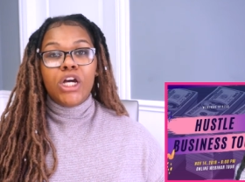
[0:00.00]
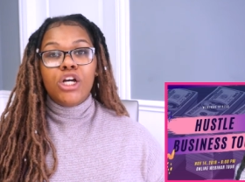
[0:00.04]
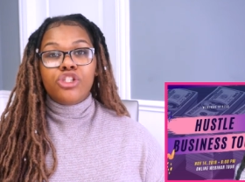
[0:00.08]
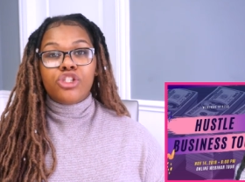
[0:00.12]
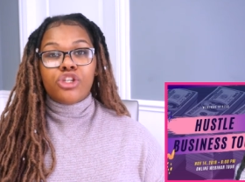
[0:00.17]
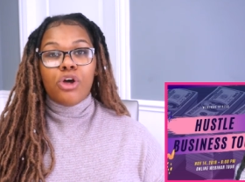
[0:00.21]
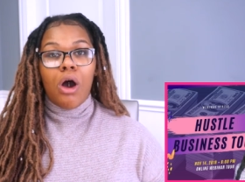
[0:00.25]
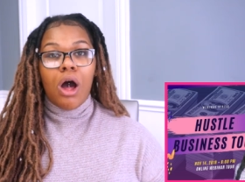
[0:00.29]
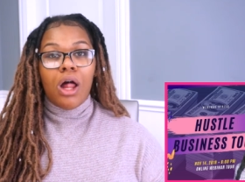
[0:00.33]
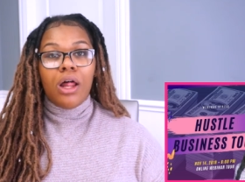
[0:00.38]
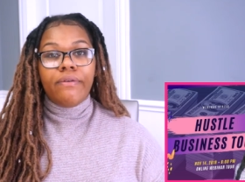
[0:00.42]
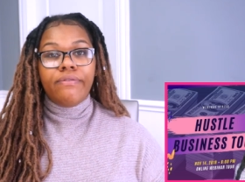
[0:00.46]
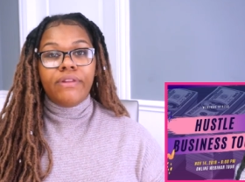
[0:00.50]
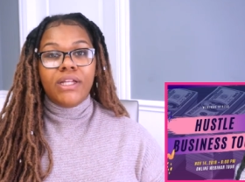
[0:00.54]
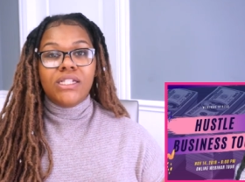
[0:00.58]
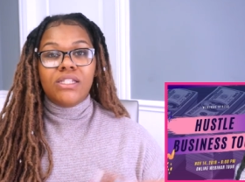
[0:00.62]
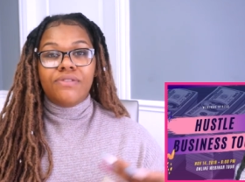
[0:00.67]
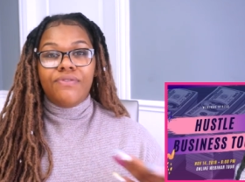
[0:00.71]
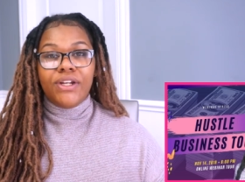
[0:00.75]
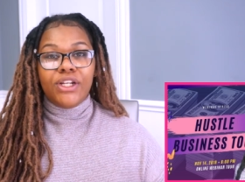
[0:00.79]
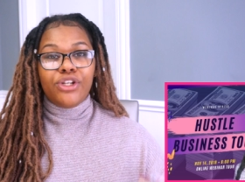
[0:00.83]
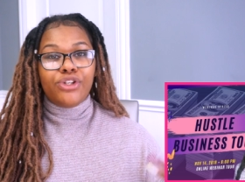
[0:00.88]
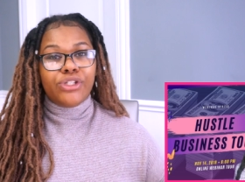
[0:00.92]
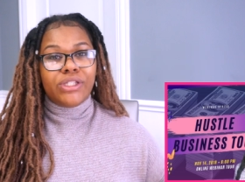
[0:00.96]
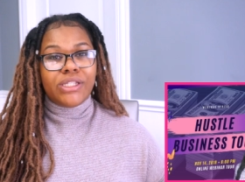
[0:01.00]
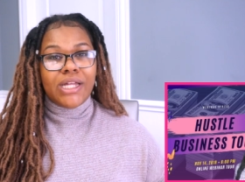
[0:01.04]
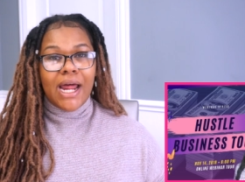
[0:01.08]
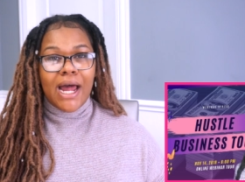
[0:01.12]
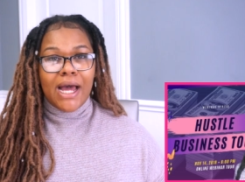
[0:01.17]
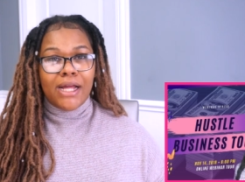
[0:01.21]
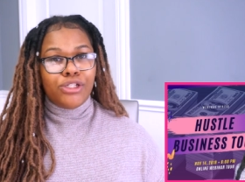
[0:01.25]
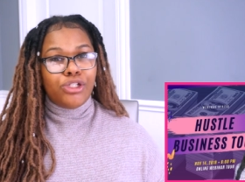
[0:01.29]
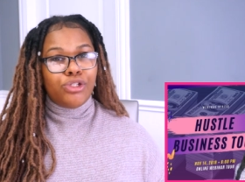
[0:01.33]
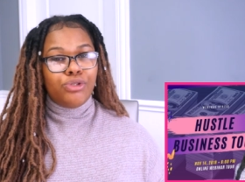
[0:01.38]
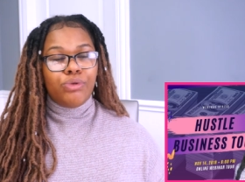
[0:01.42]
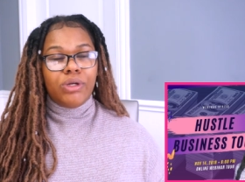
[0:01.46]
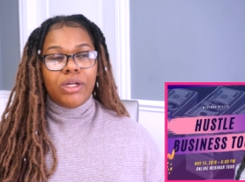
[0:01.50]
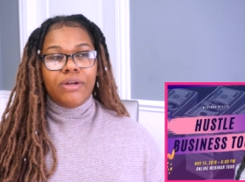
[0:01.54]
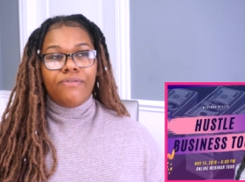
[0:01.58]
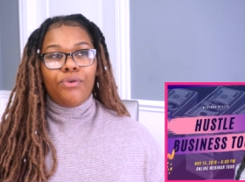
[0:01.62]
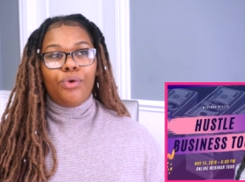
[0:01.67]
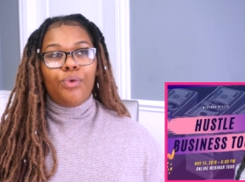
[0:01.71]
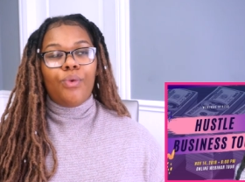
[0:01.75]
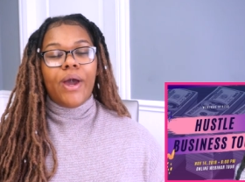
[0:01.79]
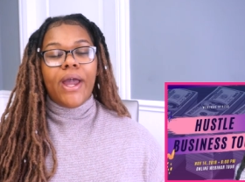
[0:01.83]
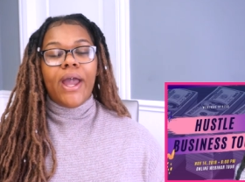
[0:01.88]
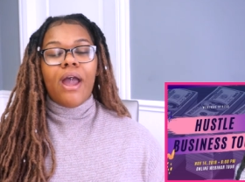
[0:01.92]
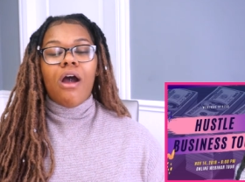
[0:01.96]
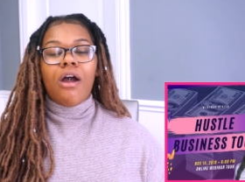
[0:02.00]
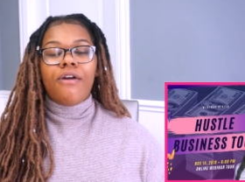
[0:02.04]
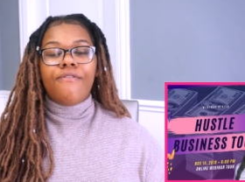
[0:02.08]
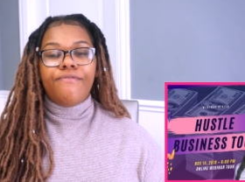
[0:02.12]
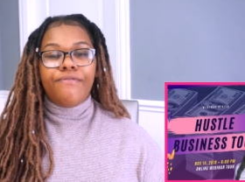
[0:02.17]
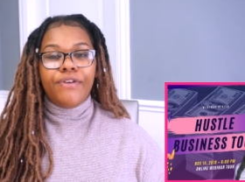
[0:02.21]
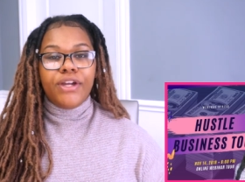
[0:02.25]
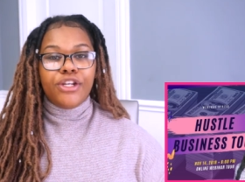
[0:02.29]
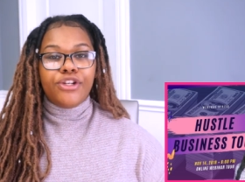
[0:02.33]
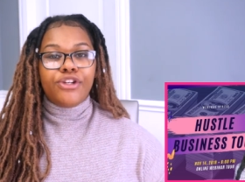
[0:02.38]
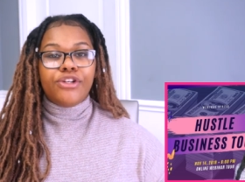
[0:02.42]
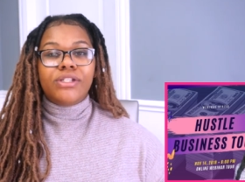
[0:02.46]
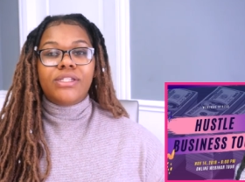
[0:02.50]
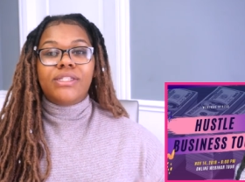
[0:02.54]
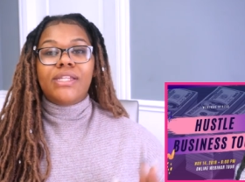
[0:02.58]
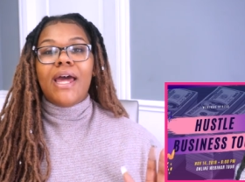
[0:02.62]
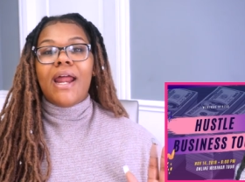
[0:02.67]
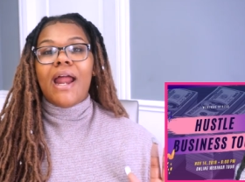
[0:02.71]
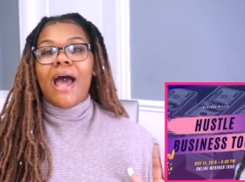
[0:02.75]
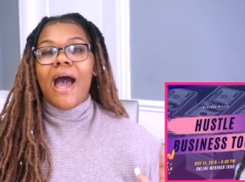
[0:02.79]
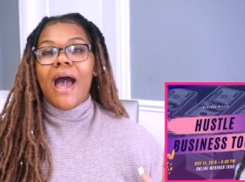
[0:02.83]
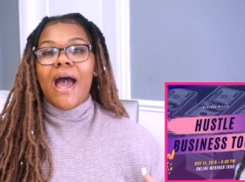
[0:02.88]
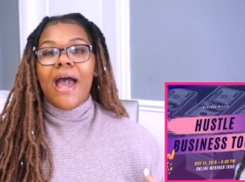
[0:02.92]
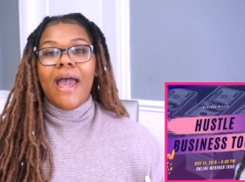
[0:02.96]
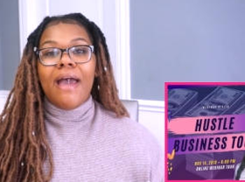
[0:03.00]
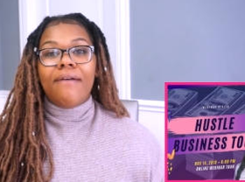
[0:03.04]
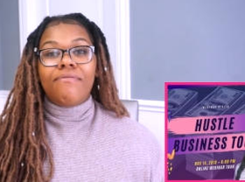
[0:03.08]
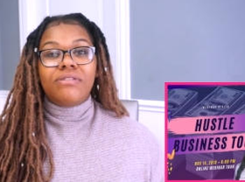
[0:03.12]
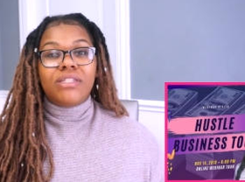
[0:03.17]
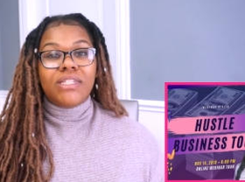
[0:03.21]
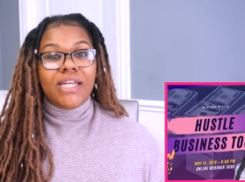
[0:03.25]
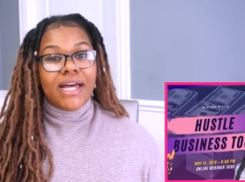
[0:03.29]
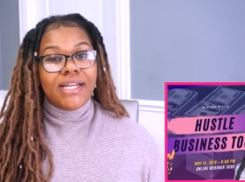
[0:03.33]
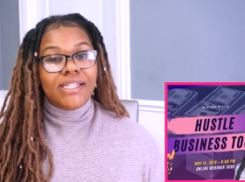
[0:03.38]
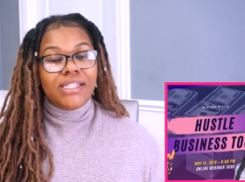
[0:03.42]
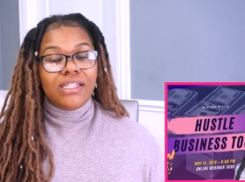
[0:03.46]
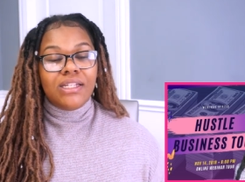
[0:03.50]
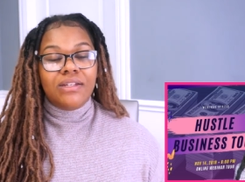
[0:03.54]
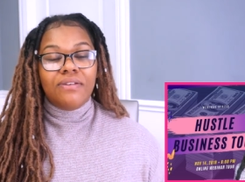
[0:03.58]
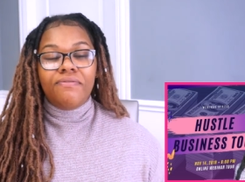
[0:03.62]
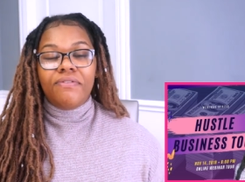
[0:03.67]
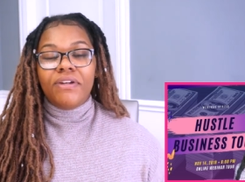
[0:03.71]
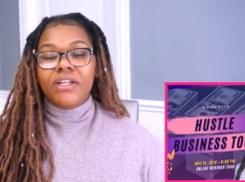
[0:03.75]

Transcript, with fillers: So all of these vendors that I do give away are vendors that I have tested,